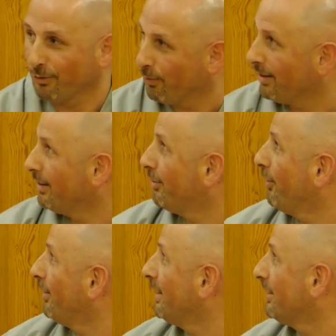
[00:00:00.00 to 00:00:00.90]

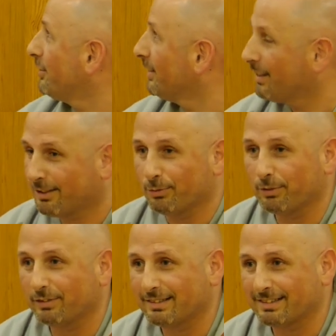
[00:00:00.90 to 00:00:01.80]
wonderful teaching that
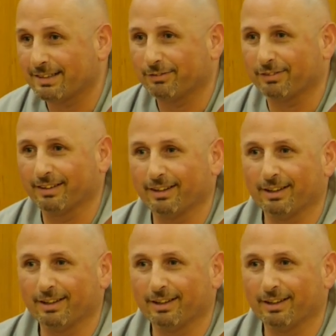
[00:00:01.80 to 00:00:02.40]
we receive